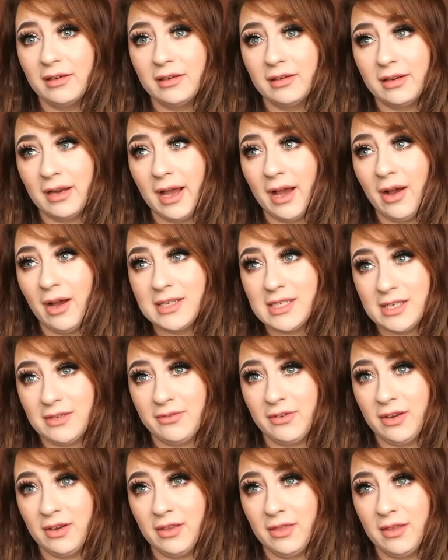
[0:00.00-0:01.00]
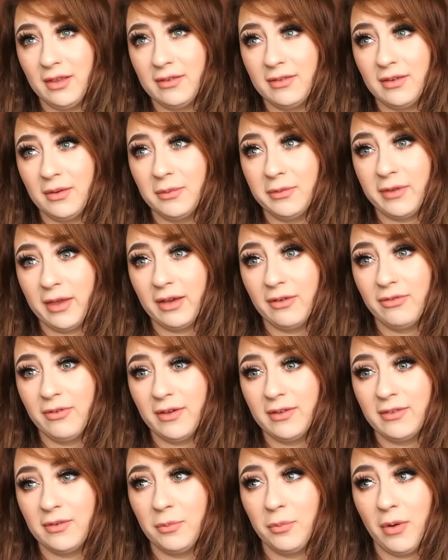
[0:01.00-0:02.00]
Now, I did a video on this. It was like
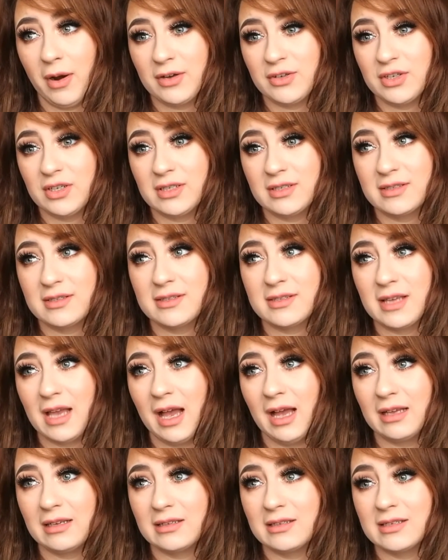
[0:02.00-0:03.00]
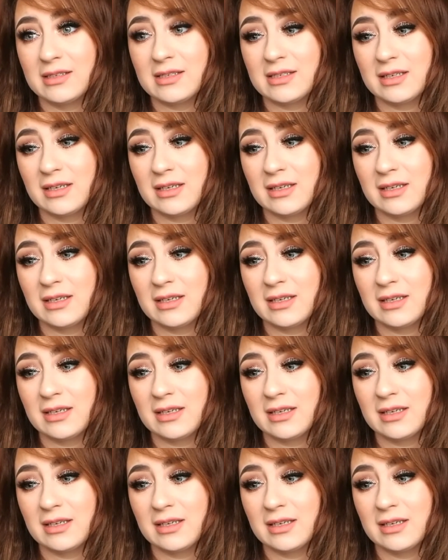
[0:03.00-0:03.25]
first impressions, and